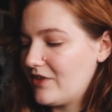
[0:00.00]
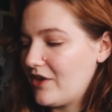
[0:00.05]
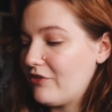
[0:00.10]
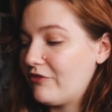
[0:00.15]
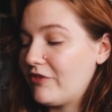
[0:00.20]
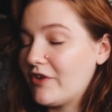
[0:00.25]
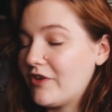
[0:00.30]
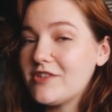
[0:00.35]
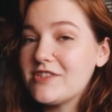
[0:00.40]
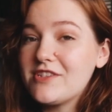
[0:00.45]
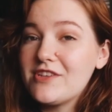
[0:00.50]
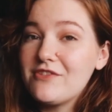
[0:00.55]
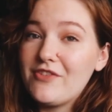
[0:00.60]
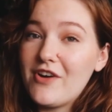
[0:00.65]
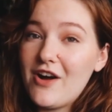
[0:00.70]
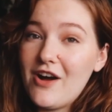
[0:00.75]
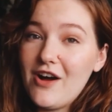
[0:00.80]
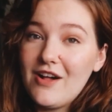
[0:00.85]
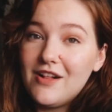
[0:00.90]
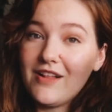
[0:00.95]
First of
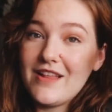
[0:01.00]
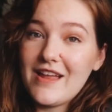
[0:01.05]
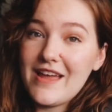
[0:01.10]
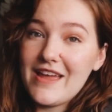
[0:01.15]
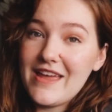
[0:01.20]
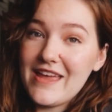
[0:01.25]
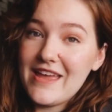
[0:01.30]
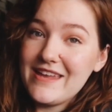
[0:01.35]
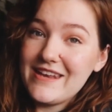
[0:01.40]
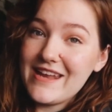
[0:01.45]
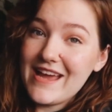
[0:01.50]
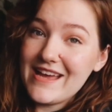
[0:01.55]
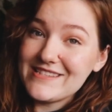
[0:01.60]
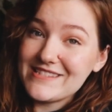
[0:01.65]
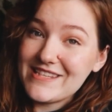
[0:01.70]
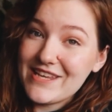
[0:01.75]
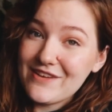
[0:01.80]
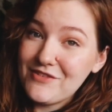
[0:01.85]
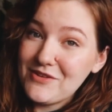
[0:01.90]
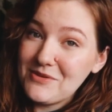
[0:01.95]
all, it has
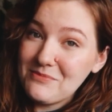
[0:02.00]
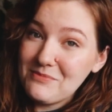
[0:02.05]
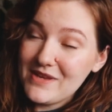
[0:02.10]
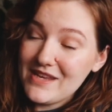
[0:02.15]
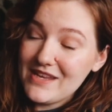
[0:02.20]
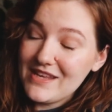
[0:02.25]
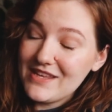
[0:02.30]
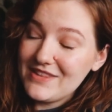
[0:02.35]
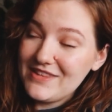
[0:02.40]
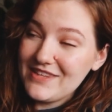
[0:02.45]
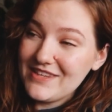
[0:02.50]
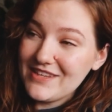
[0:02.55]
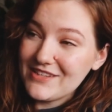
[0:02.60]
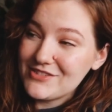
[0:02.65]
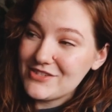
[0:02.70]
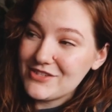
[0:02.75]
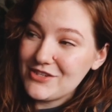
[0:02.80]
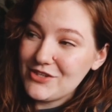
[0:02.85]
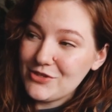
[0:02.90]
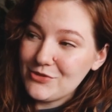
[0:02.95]
given me the
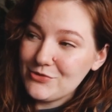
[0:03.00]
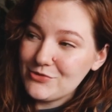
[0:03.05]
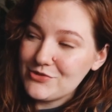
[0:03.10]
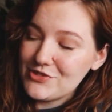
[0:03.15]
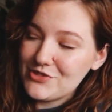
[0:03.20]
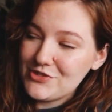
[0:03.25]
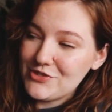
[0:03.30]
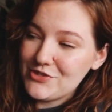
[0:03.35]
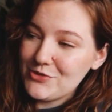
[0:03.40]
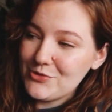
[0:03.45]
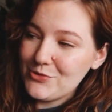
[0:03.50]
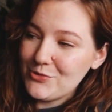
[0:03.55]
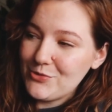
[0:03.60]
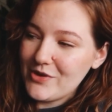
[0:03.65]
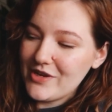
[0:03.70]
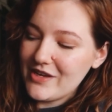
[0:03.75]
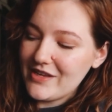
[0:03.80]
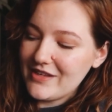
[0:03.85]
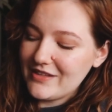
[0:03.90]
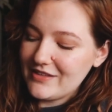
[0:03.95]
excuse
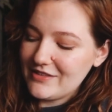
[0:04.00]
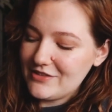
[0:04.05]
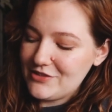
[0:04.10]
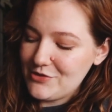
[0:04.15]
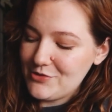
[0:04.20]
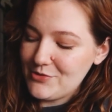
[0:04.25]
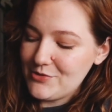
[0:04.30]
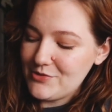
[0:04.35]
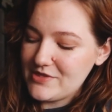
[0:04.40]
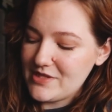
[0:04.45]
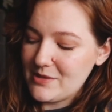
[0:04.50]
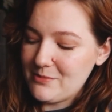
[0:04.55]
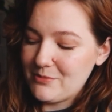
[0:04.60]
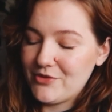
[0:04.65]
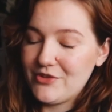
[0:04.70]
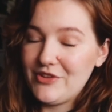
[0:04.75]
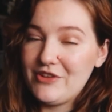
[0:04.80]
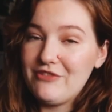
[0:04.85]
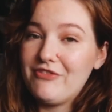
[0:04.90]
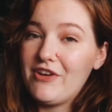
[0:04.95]
to do some
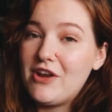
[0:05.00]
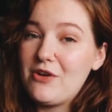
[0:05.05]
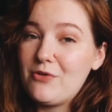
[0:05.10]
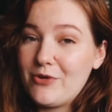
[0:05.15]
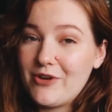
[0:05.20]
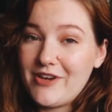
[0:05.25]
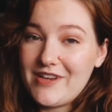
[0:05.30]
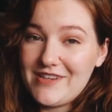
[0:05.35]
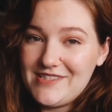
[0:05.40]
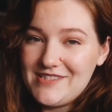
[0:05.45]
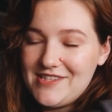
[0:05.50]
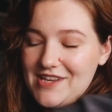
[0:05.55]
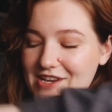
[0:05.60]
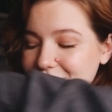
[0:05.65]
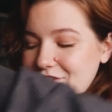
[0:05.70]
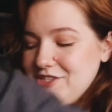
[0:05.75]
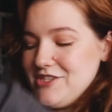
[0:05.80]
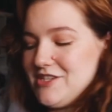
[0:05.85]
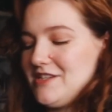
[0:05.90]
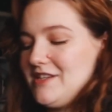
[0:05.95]
really fun
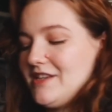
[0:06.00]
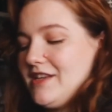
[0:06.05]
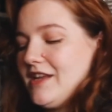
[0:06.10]
organization.